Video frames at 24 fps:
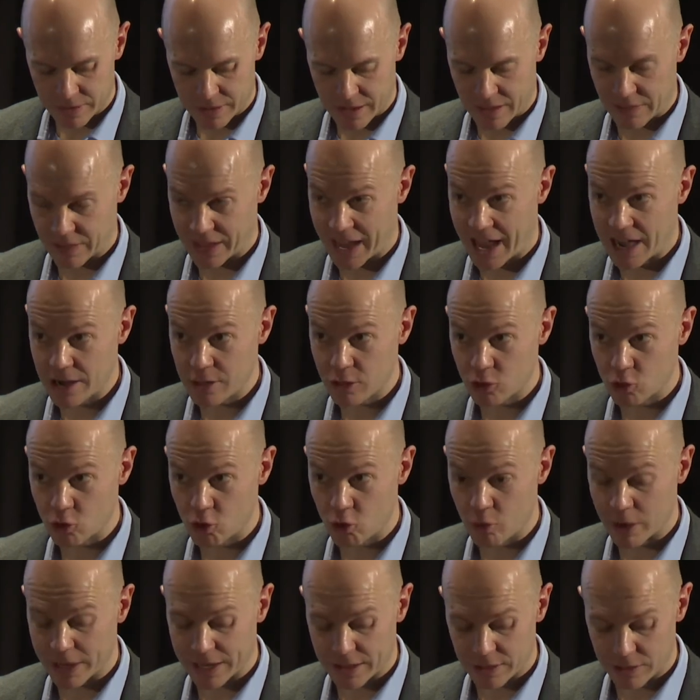and the Alan
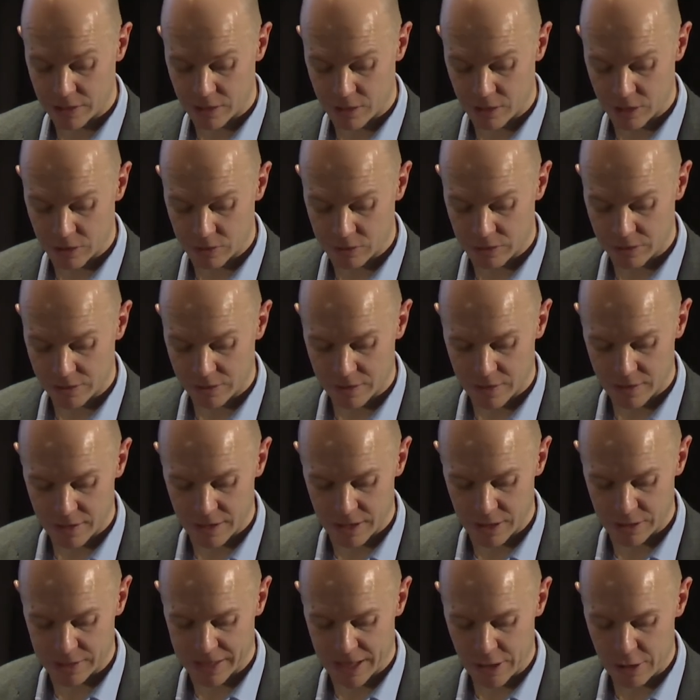Turing Institute
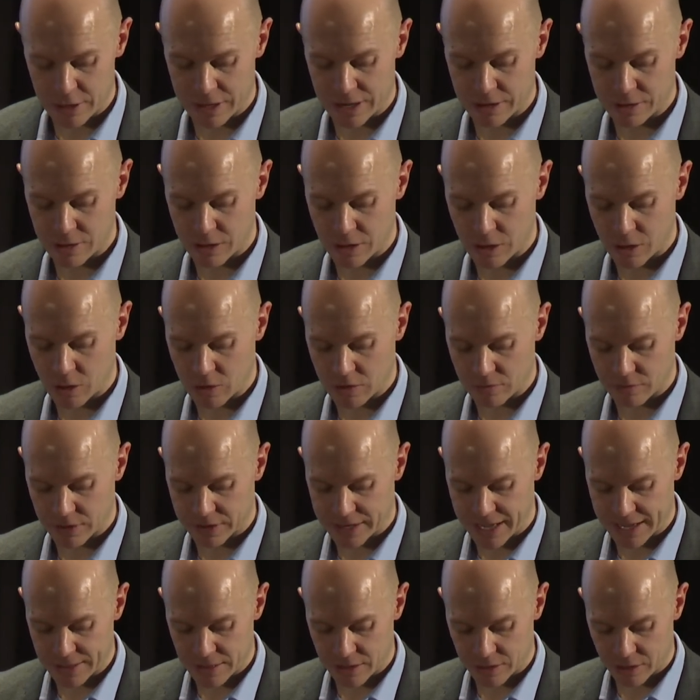as National Institute for
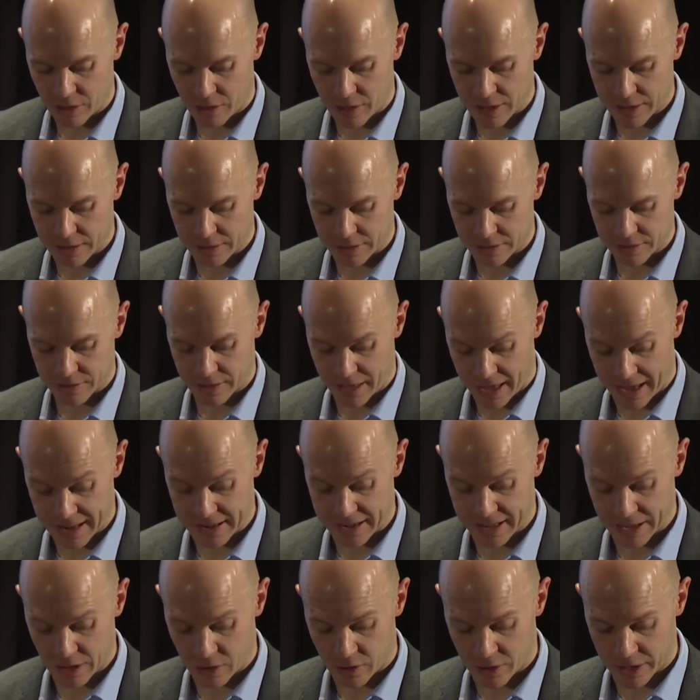Data Science and
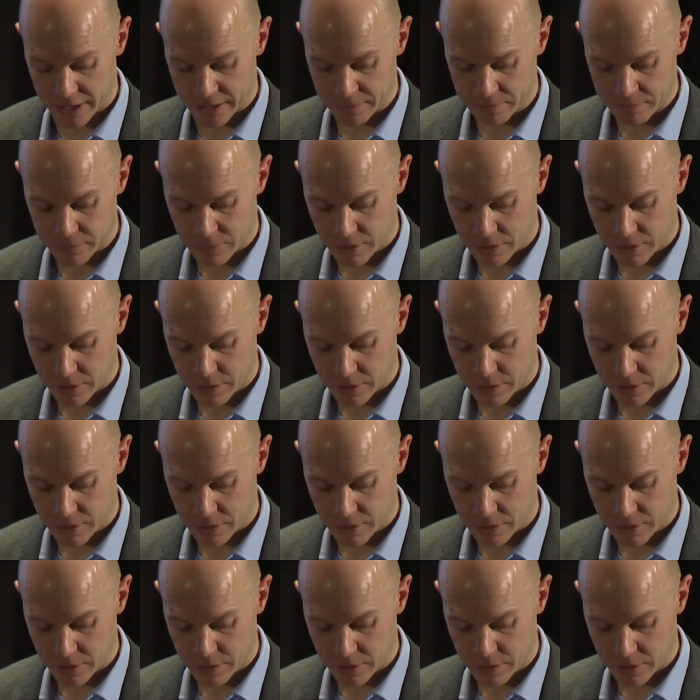AI.